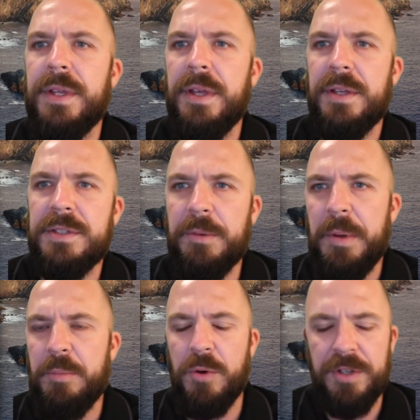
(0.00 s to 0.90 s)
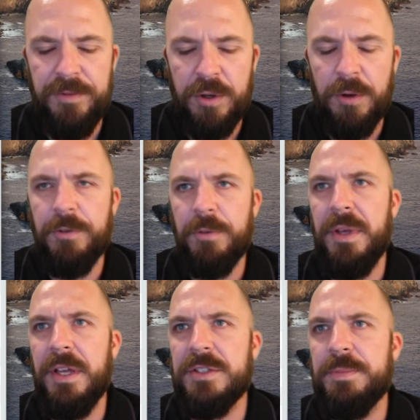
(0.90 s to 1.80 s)
It's a little bit more difficult for
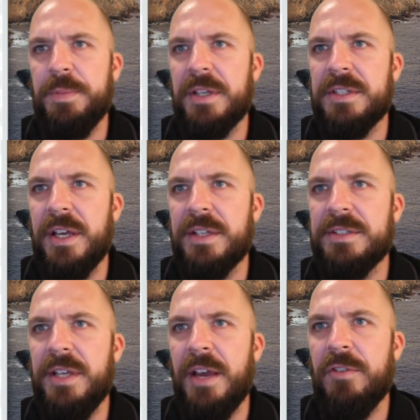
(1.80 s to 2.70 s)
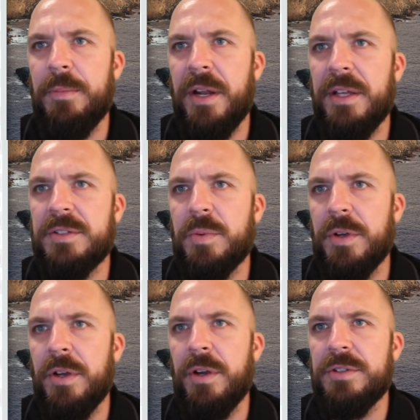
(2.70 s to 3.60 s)
me just because I can see everybody's, where
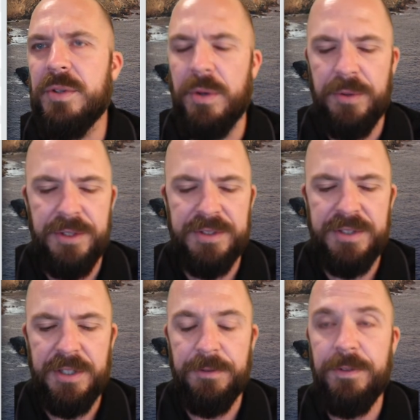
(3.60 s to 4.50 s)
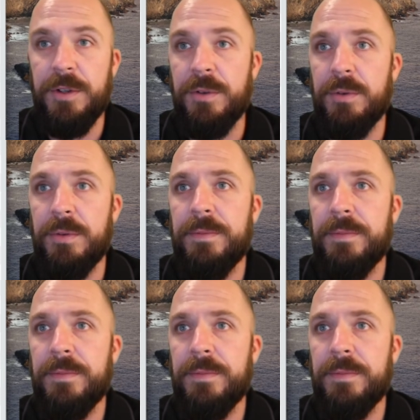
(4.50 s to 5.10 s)
yours you only see a few,